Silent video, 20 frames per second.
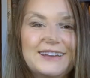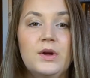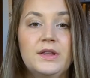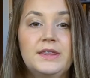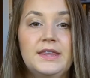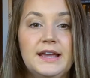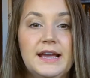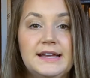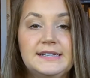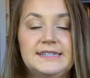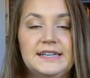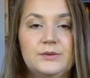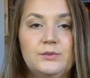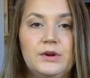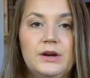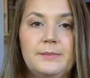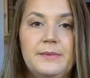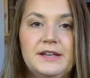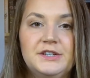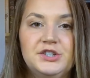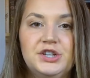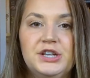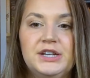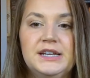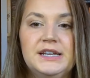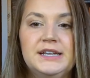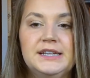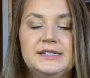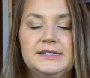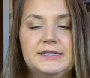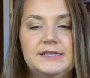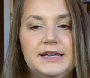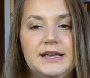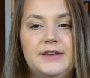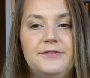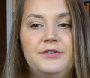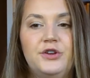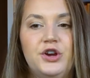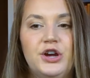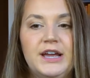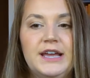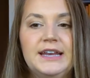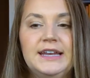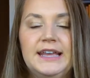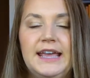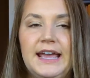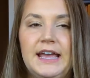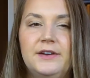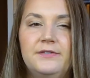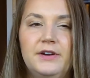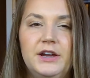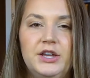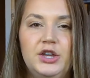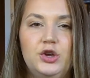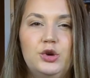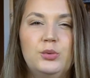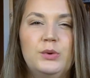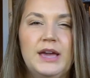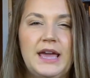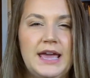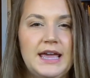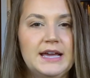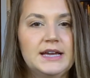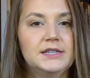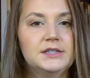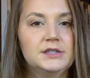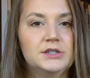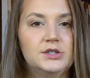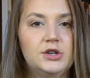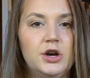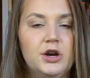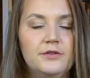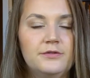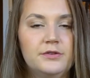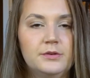One thing I did want to mention is if you're in Canva, you can start